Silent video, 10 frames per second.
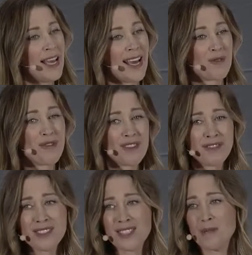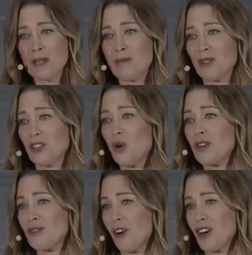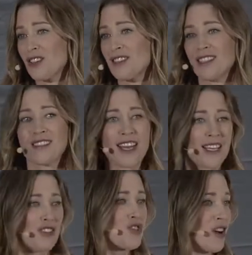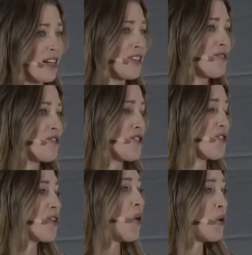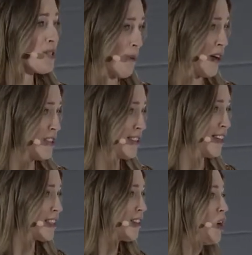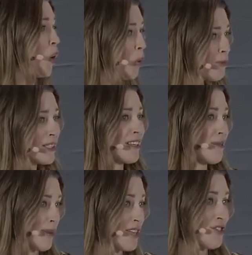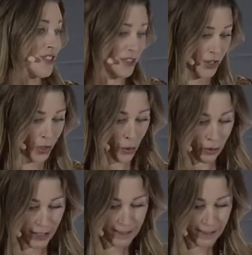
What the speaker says: And we've even seen people go as far as to take a drug used to treat a horse parasite, hoping that it might treat their COVID.